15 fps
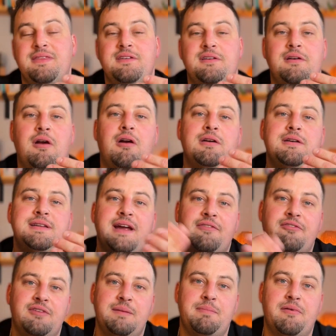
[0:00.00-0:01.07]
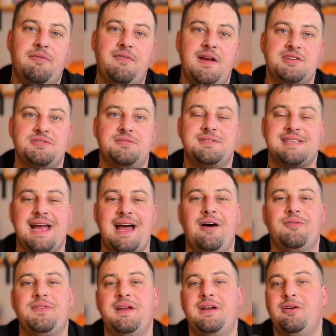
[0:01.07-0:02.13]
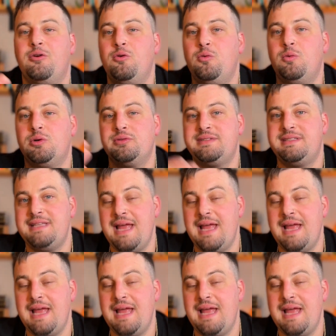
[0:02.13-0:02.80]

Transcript: there are definitely professionals out there who will